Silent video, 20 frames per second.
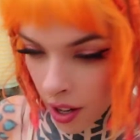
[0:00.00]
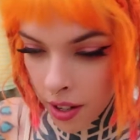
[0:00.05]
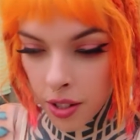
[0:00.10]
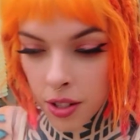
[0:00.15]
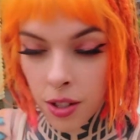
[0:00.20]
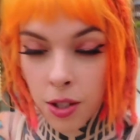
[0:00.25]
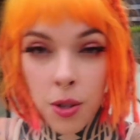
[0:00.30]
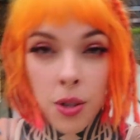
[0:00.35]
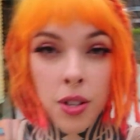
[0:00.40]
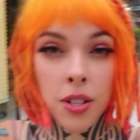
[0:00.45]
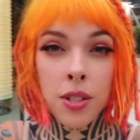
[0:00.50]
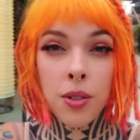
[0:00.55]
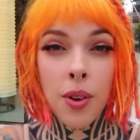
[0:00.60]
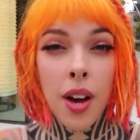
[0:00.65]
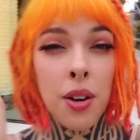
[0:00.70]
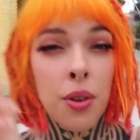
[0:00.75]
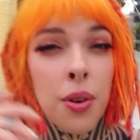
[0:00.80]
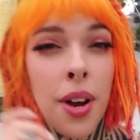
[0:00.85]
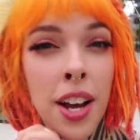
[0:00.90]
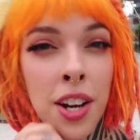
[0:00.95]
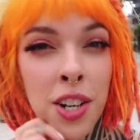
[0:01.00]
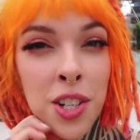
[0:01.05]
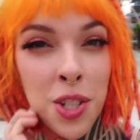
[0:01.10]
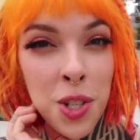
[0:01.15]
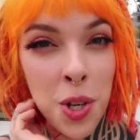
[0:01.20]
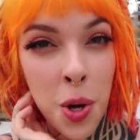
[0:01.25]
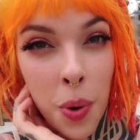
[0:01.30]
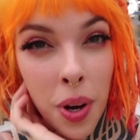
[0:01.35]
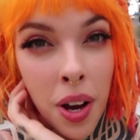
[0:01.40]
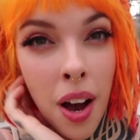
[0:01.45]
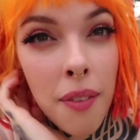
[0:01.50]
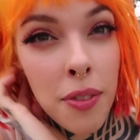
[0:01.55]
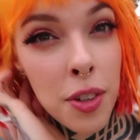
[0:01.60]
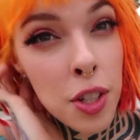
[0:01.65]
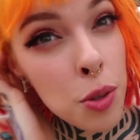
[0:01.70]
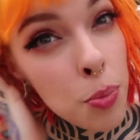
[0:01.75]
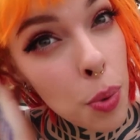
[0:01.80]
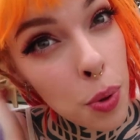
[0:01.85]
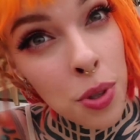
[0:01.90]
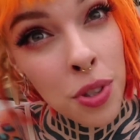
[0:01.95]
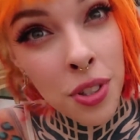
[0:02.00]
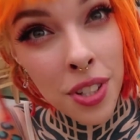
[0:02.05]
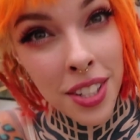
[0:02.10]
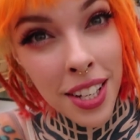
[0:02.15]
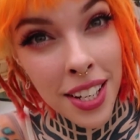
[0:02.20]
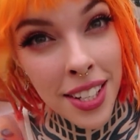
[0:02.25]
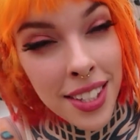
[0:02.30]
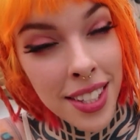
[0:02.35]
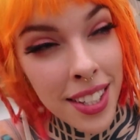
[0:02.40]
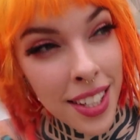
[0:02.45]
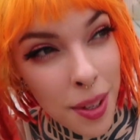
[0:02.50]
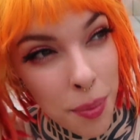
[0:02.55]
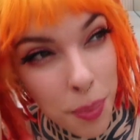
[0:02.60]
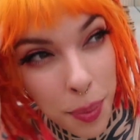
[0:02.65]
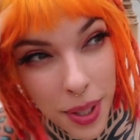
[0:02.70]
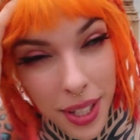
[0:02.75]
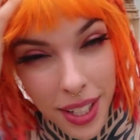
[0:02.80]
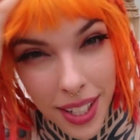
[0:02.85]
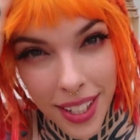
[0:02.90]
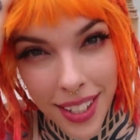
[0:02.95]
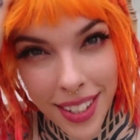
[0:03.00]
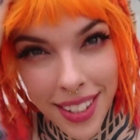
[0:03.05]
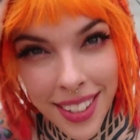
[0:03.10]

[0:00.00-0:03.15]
connoisseur, so I don't actually know what coffee's supposed to taste like, but